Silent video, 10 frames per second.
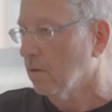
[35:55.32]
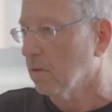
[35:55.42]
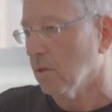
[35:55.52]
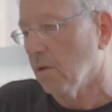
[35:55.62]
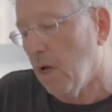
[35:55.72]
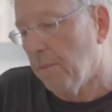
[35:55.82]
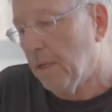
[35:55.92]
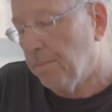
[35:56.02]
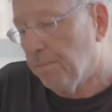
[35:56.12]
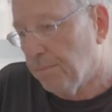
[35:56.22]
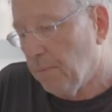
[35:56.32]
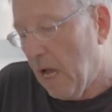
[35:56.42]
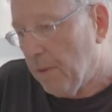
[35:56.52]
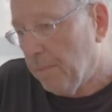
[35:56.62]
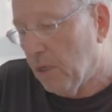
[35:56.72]
So I may,
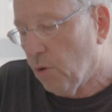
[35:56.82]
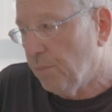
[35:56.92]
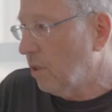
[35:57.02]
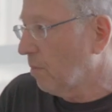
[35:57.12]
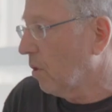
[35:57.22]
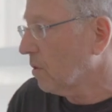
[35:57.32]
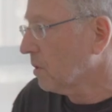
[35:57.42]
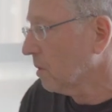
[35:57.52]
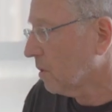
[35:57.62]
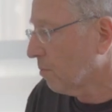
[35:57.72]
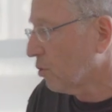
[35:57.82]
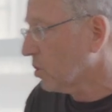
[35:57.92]
I may be computing blocks more